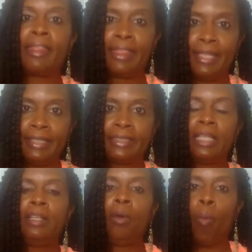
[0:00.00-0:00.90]
this
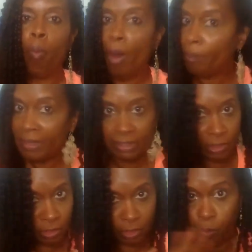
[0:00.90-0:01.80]
one.
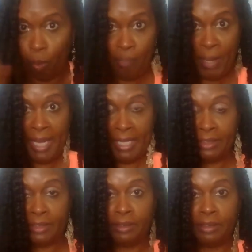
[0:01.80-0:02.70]
It's just one page.